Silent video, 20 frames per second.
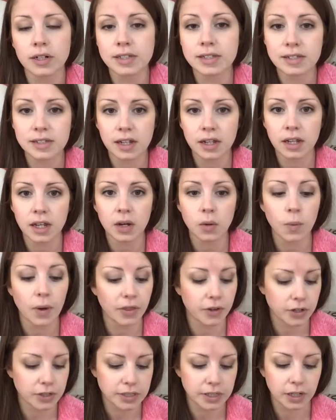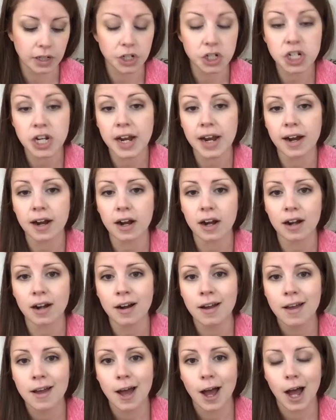sitting, whether it's in a chair,
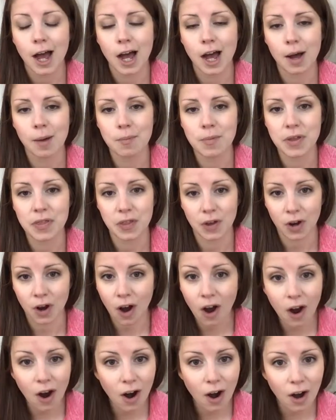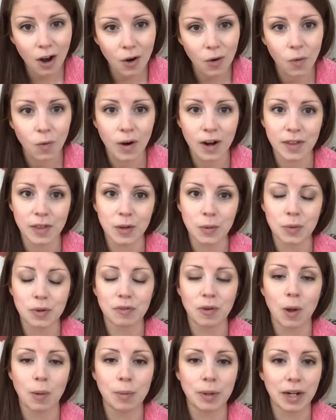in the car, or I think we've
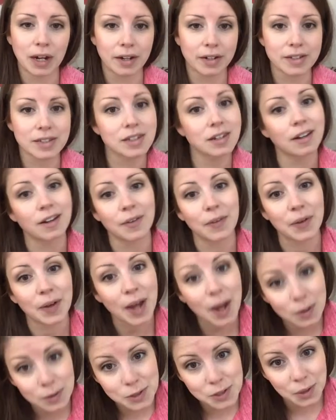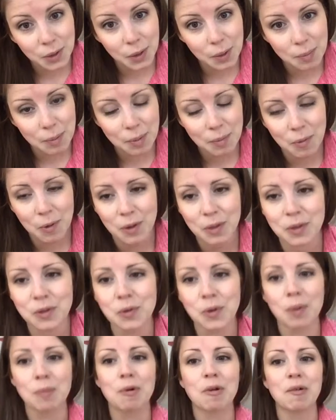all been kind of sitting on the couch a little bit more than
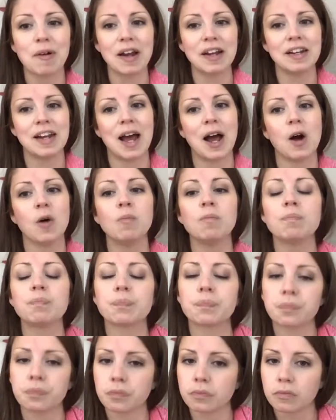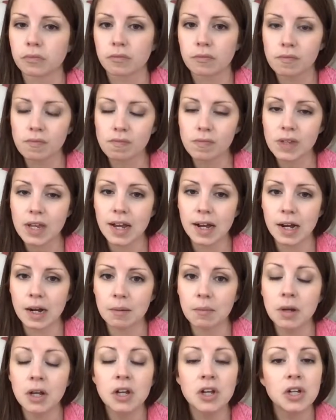normal right now.
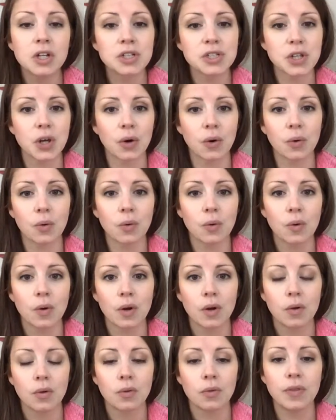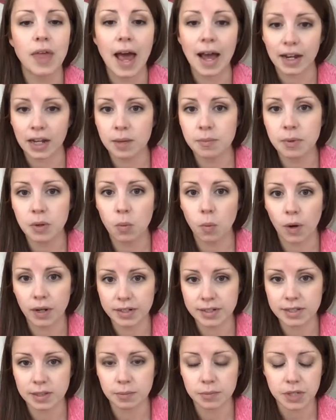So that can be one
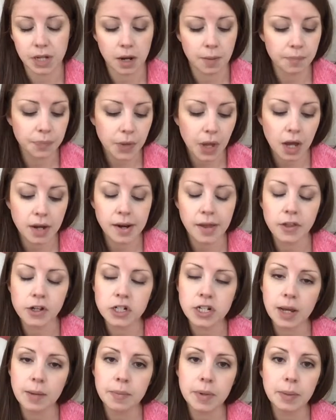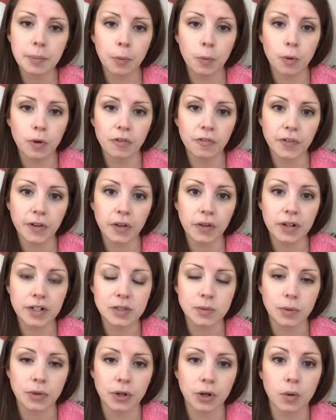symptom. Another time people will feel it is
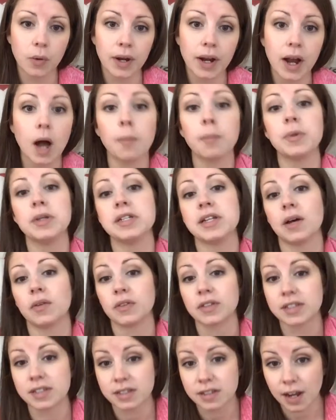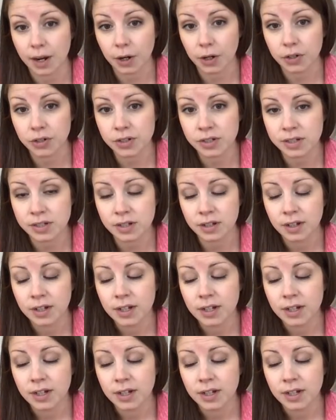when they're going up and down the stairs.